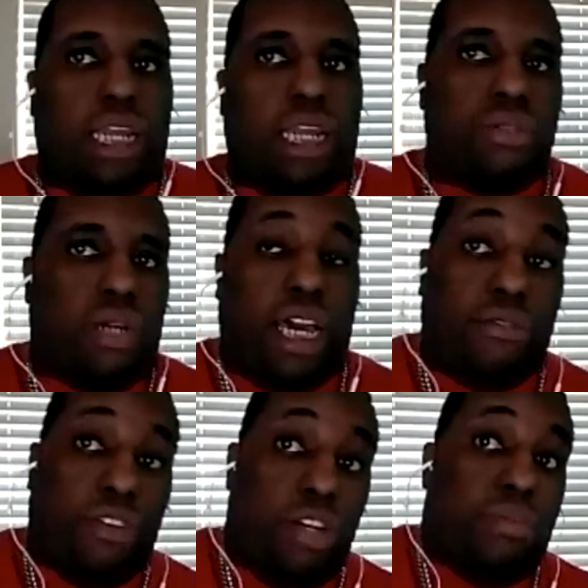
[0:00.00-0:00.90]
And I don't know mm. how
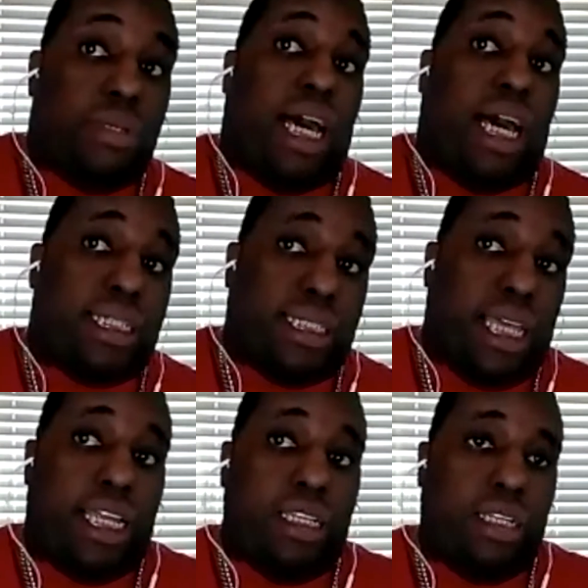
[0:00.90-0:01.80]
to verbalize
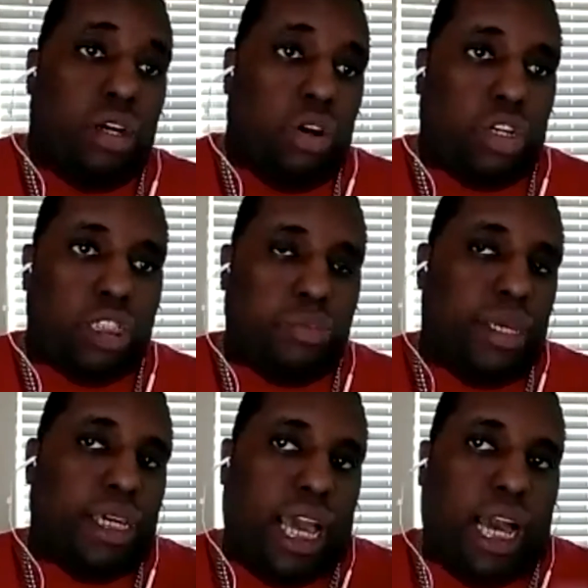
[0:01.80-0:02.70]
that or
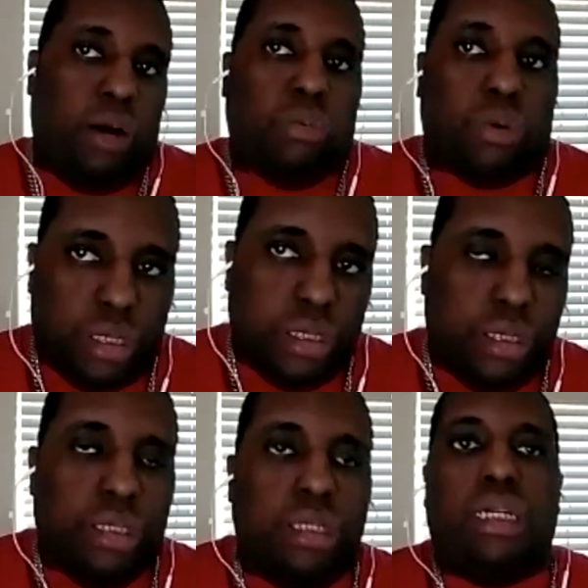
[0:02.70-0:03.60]
speak it outward
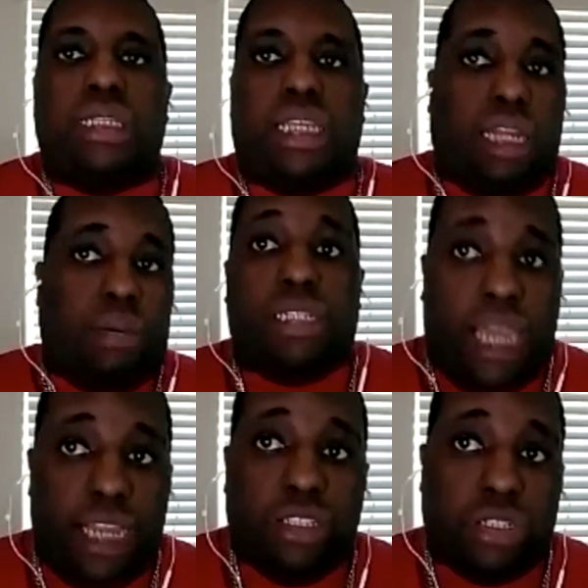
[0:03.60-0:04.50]
that I'm in
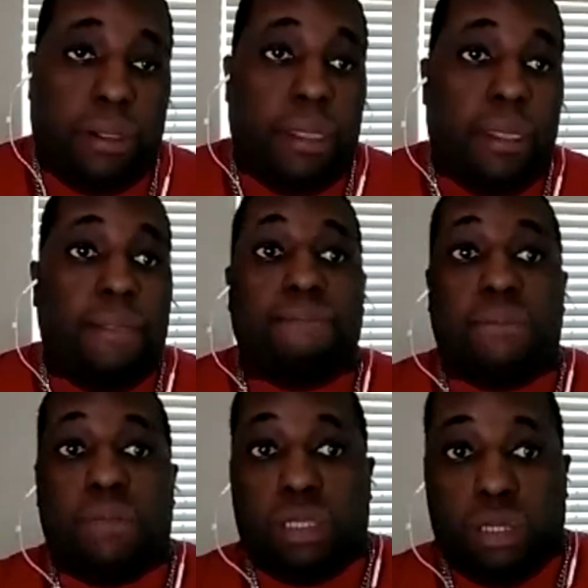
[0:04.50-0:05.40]
danger.
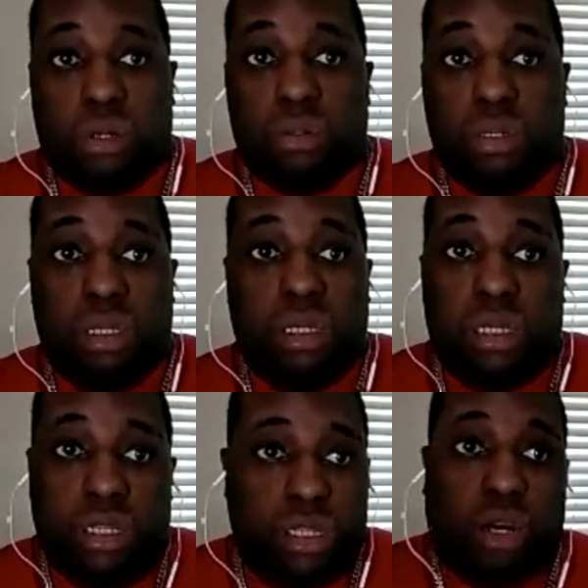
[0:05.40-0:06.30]
So,
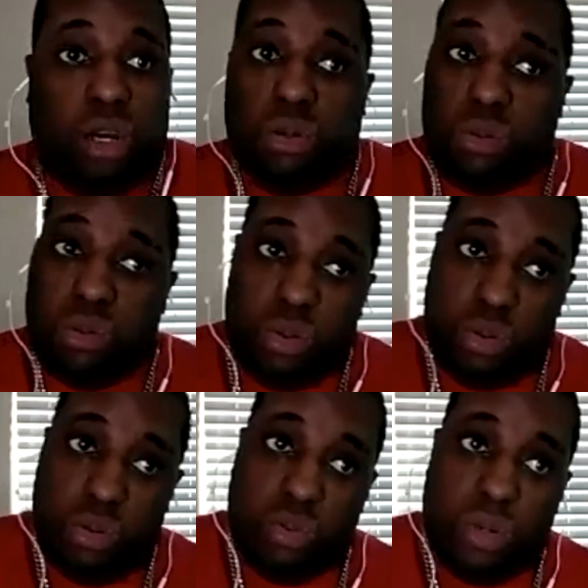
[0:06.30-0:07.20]
you know,
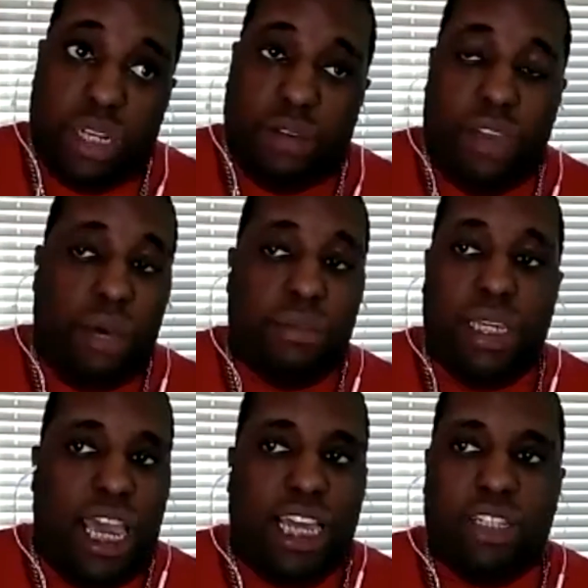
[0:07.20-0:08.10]
when the
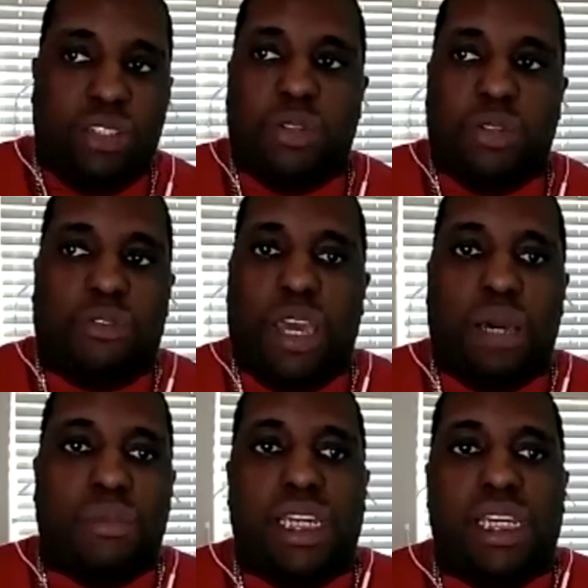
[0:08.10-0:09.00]
family had to do the
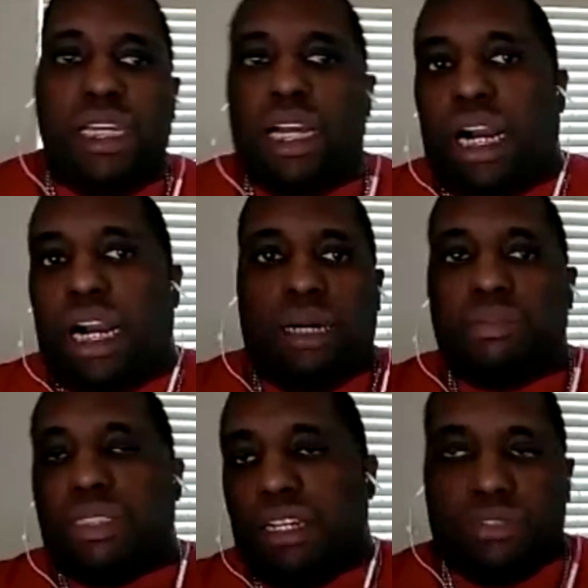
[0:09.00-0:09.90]
family
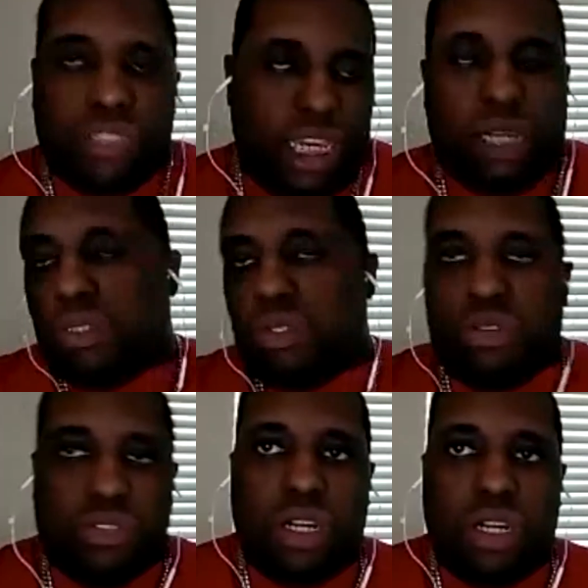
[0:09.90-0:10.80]
um, self check with
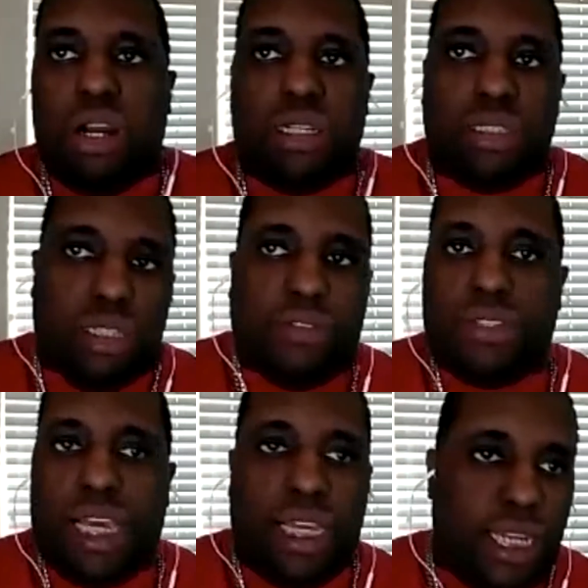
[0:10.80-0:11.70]
off the car and stuff
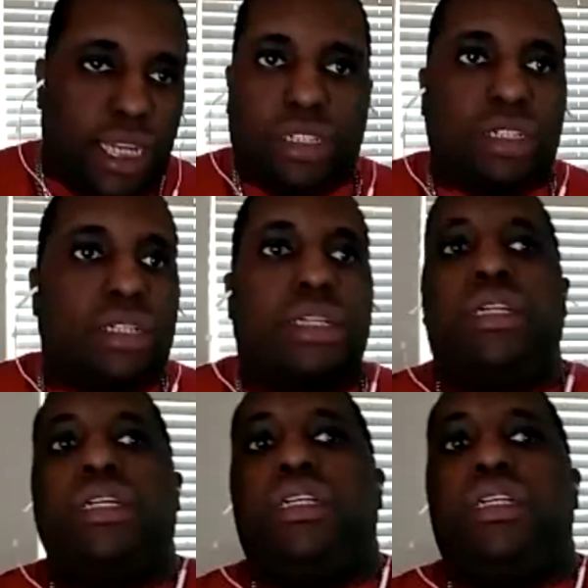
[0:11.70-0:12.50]
of that nature,